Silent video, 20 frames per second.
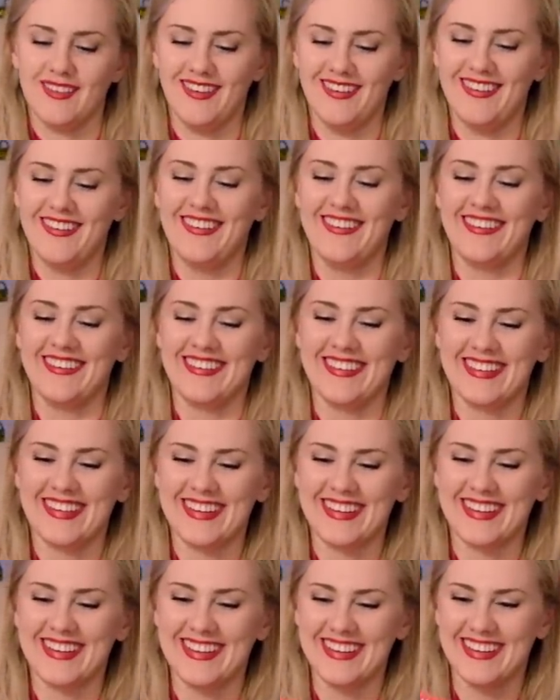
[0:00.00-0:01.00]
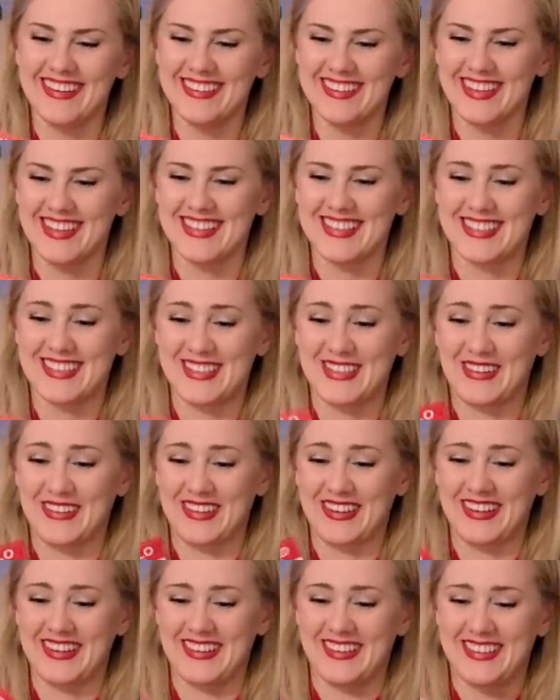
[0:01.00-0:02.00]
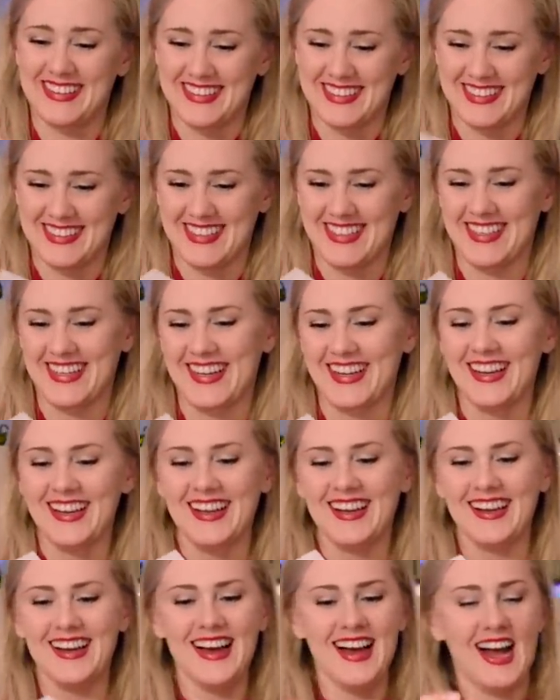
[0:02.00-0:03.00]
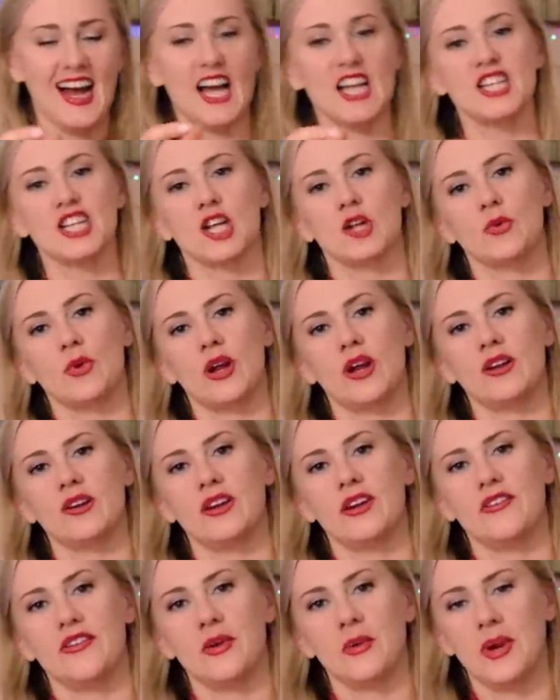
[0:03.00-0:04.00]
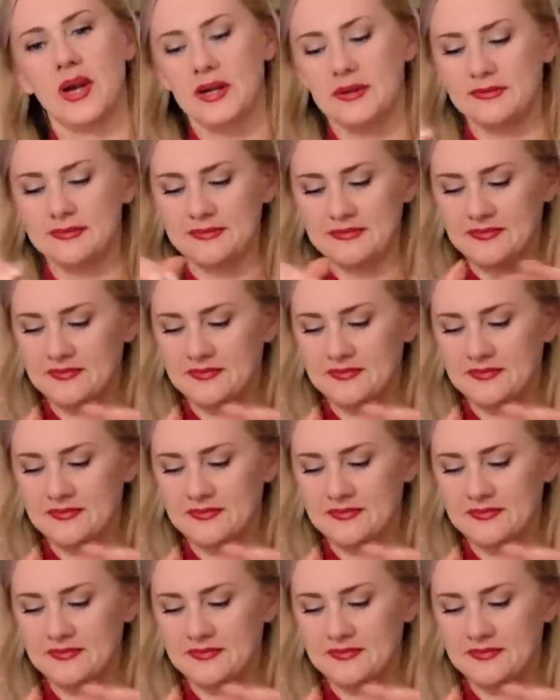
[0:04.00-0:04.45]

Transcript: That's so cute. I shall wear it everywhere.